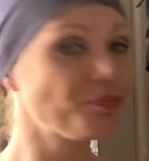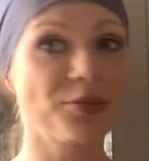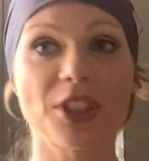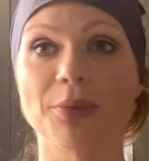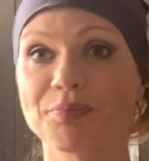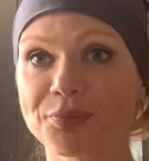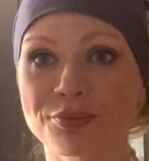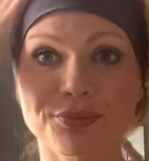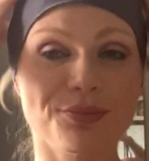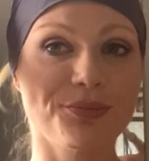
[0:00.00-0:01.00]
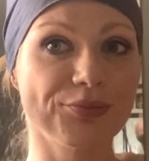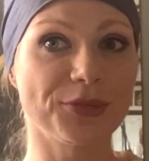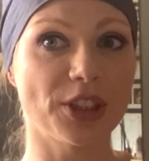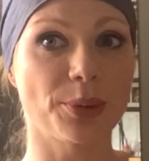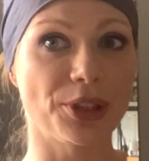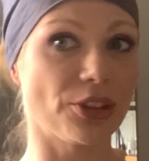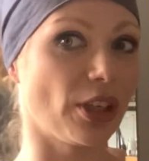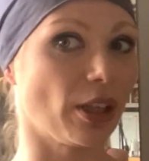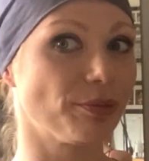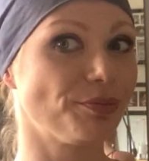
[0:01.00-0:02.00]
So this is what you start
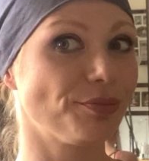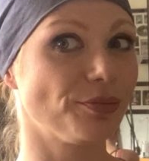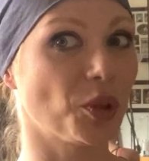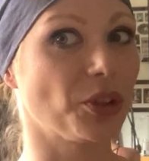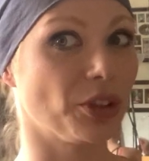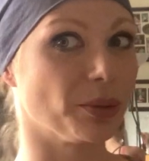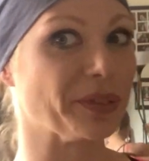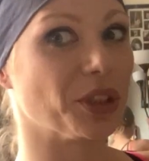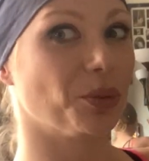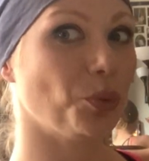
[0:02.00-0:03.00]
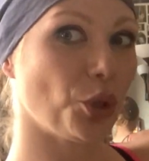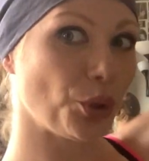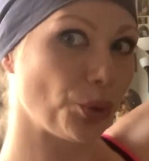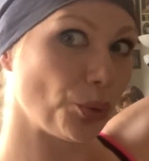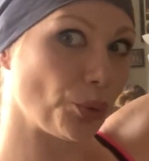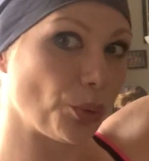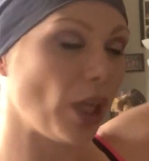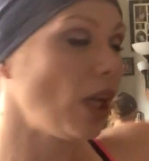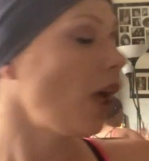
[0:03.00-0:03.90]
out. Rosie the Riveter. Woohoo!